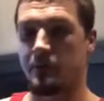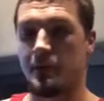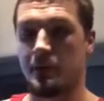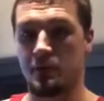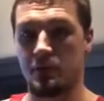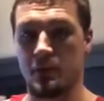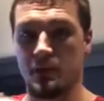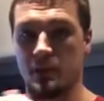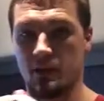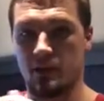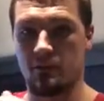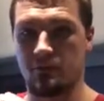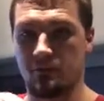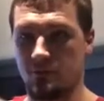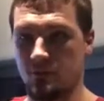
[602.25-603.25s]
if I don't get
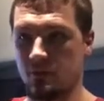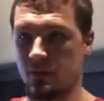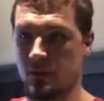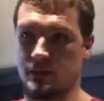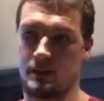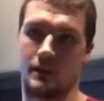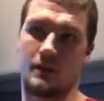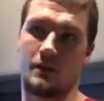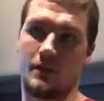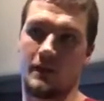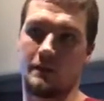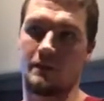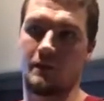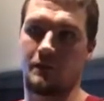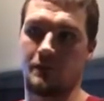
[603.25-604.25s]
enough, let's say I don't
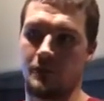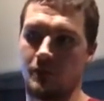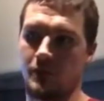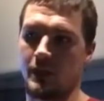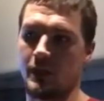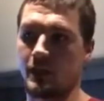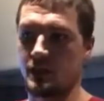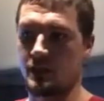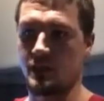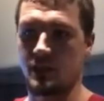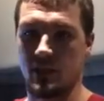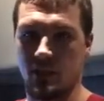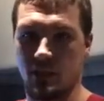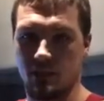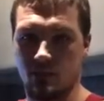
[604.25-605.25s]
have enough fuel to get
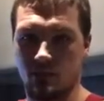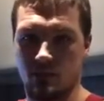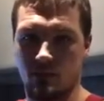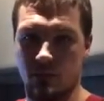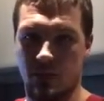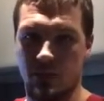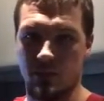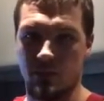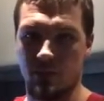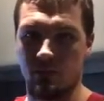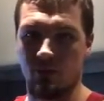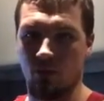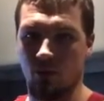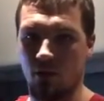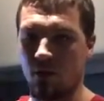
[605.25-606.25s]
to that
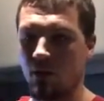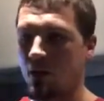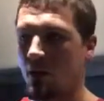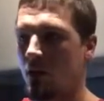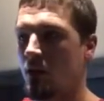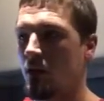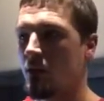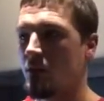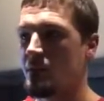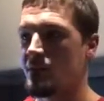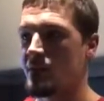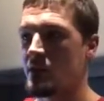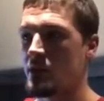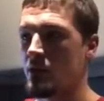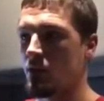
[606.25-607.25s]
cheap one,
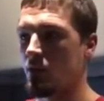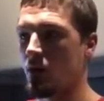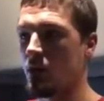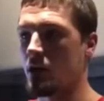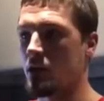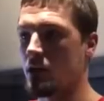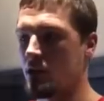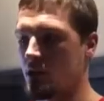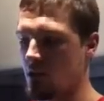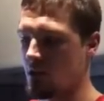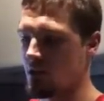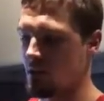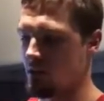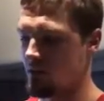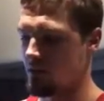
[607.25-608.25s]
well,
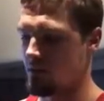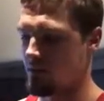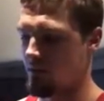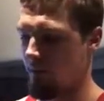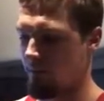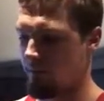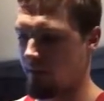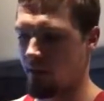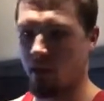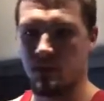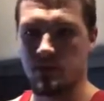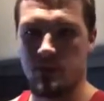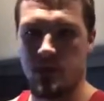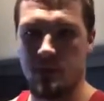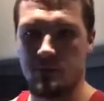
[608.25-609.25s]
I'll
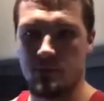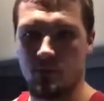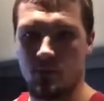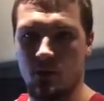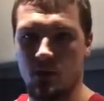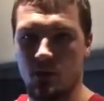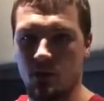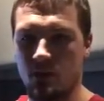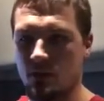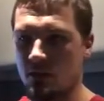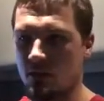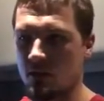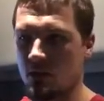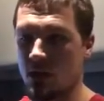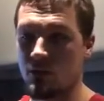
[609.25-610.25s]
stop somewhere.
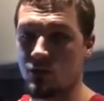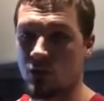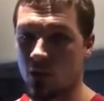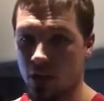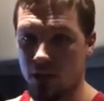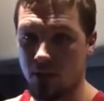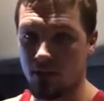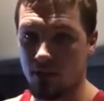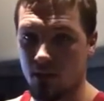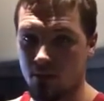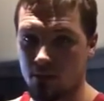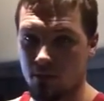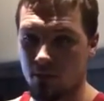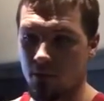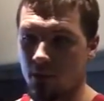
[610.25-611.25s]
I'll try to stop
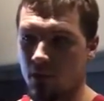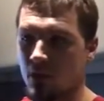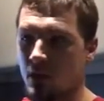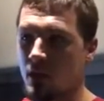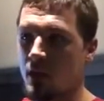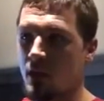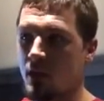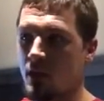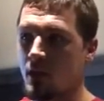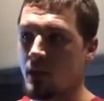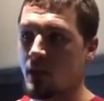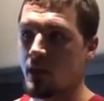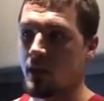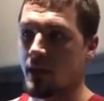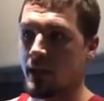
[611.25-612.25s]
somewhere
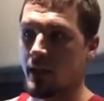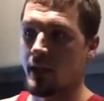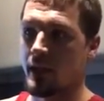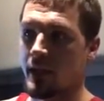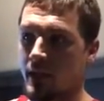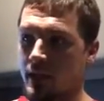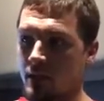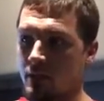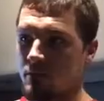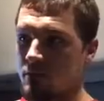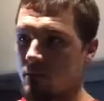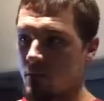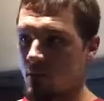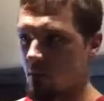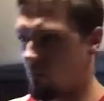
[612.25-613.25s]
and get,
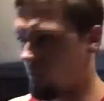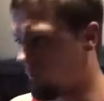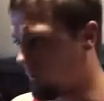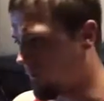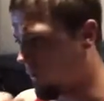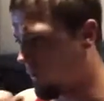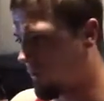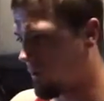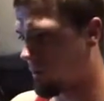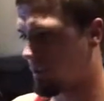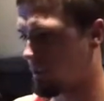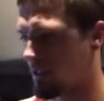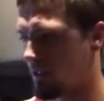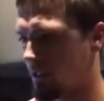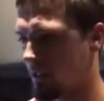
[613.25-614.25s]

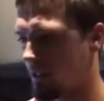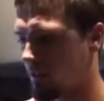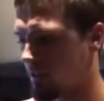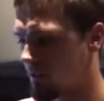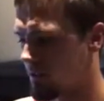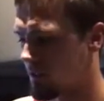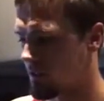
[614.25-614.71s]
you know,